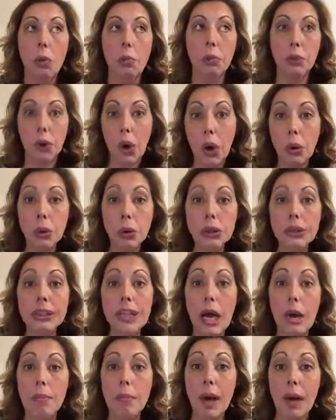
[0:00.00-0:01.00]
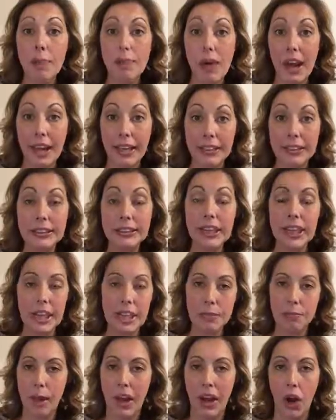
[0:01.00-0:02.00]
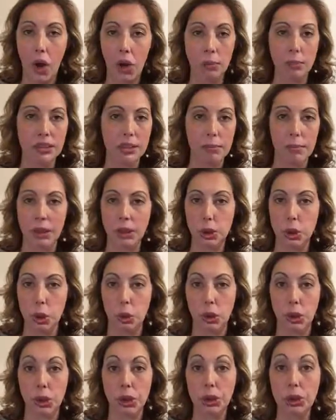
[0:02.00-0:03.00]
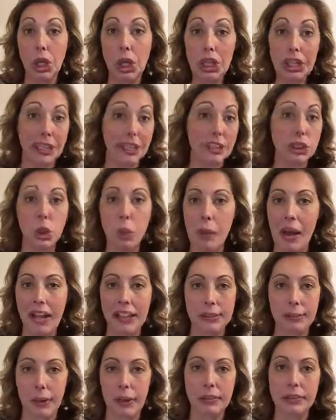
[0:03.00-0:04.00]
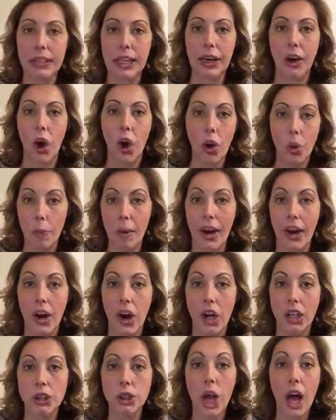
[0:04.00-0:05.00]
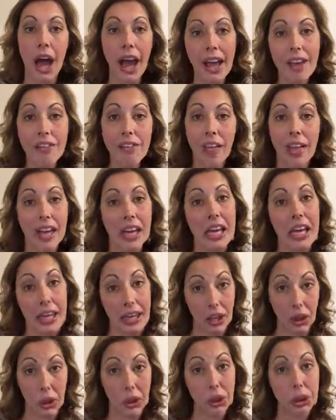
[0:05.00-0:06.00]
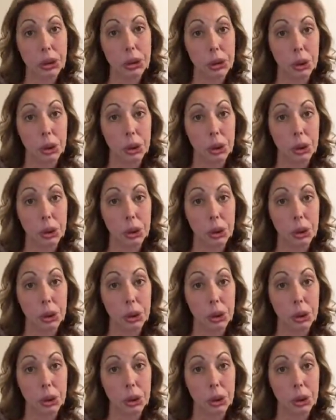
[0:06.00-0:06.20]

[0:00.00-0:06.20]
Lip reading: blows my mind in my arms and my shoulders. I told my husband, I was like, oh my gosh, I have like killer